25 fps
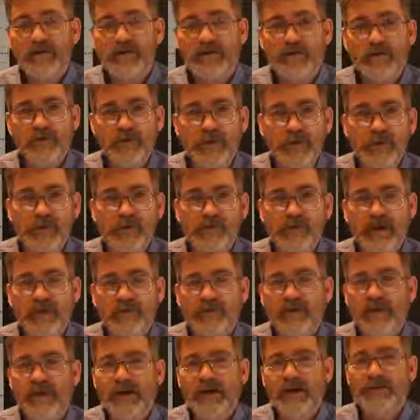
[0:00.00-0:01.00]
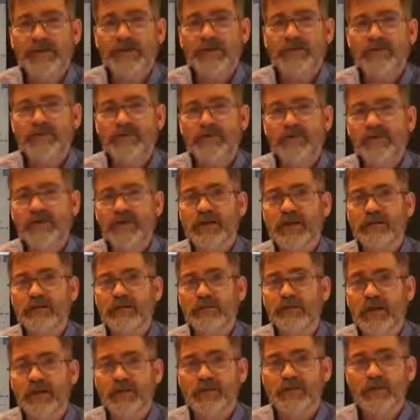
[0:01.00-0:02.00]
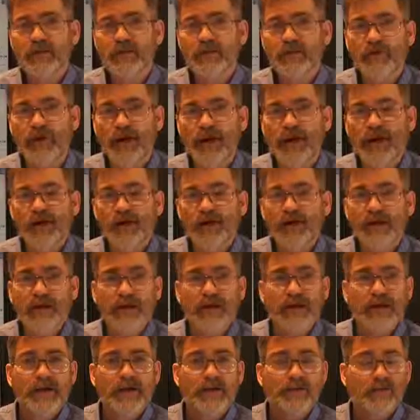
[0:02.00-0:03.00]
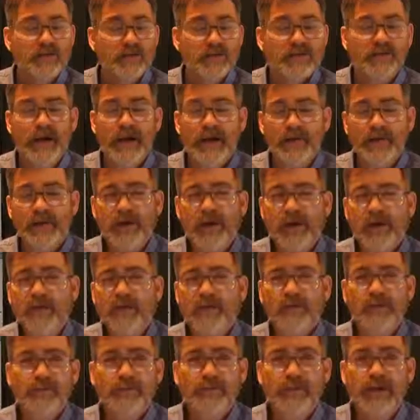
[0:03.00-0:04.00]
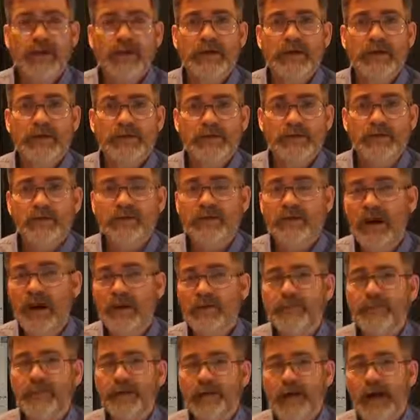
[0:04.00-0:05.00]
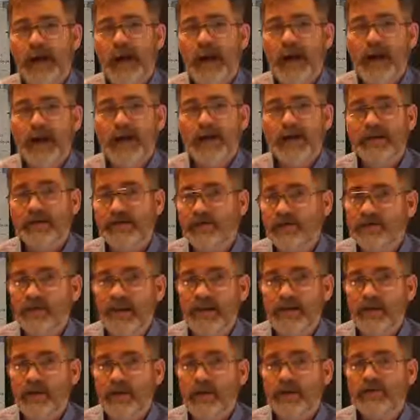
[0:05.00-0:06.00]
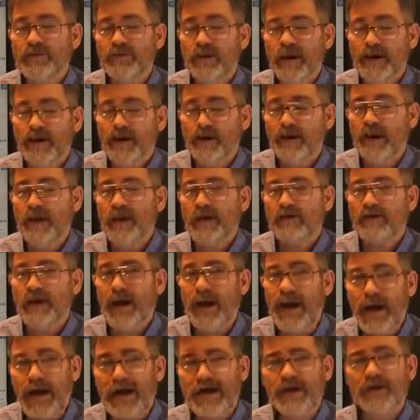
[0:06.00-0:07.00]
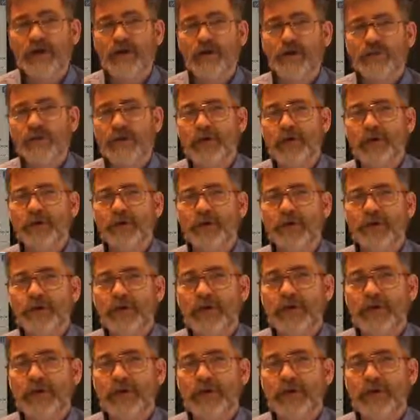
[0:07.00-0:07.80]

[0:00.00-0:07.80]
doing the referendum and seceding from Ukraine, he said, my brother is the type of guy, he said, and I know he's got a lot of anger built up in